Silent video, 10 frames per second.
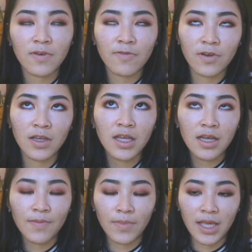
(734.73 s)
But for
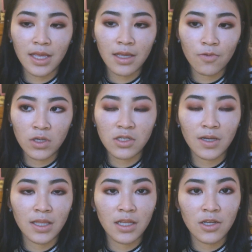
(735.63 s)
me, we're
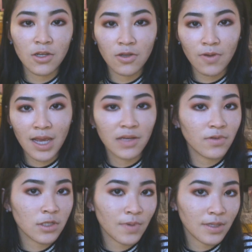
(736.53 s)
doing the new
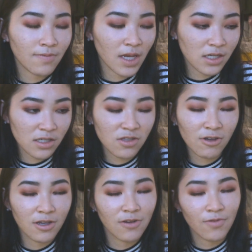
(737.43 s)
A-level specification,
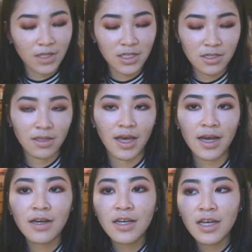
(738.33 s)
so I couldn't really do
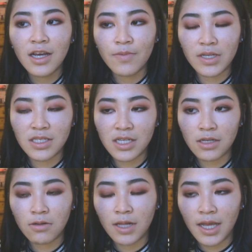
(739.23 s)
that, but
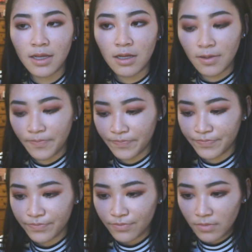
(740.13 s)
still like
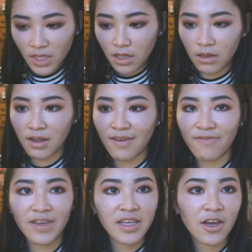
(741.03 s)
look at
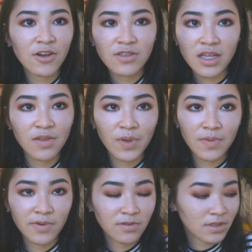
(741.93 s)
videos other
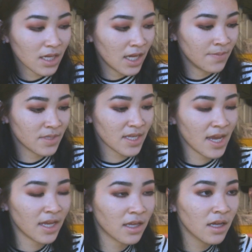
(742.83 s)
people's
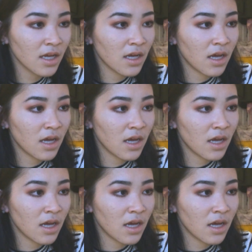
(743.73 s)
saying,